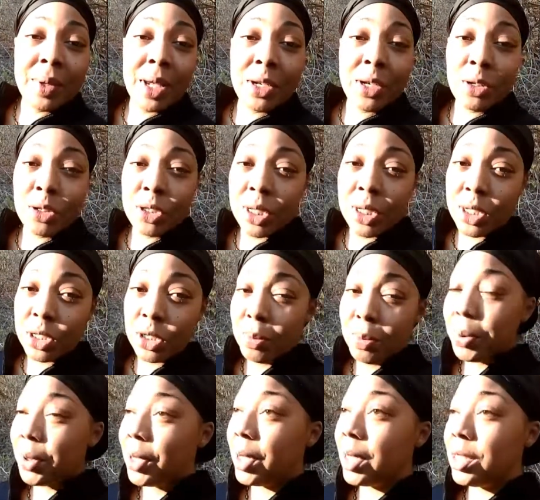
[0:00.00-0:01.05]
energy that you
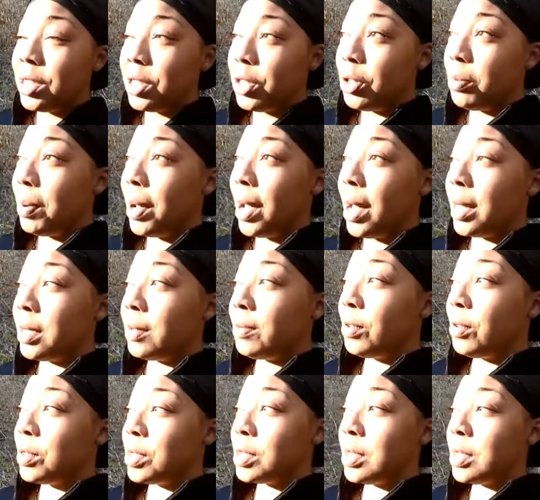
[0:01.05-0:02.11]
put into your body
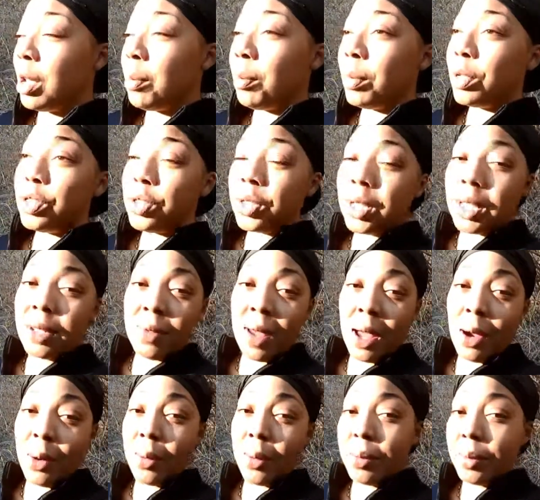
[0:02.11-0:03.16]
versus how much you give
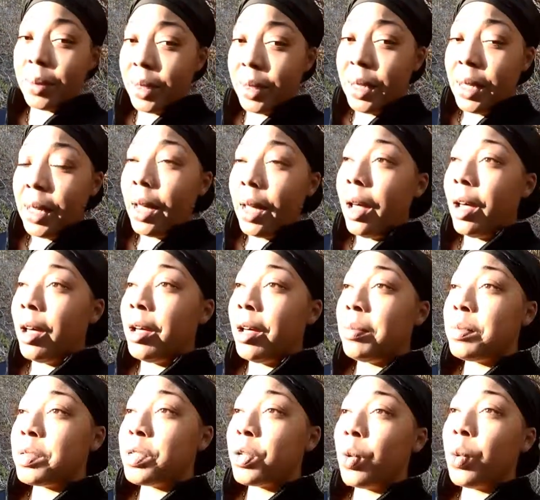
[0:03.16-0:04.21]
out.
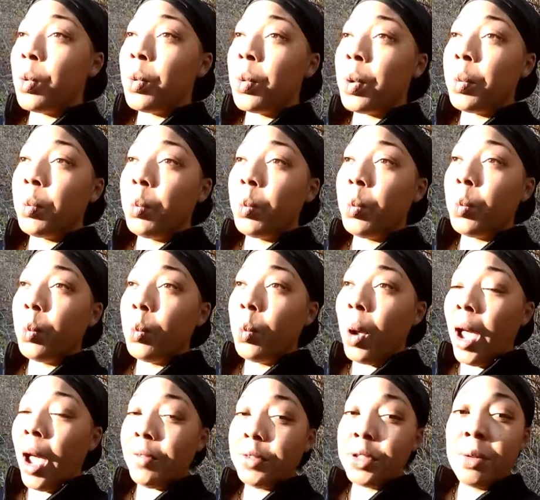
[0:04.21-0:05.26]
So
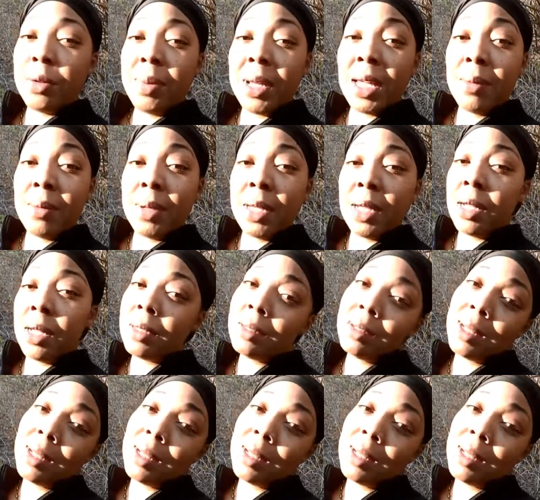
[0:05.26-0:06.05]
after the baby,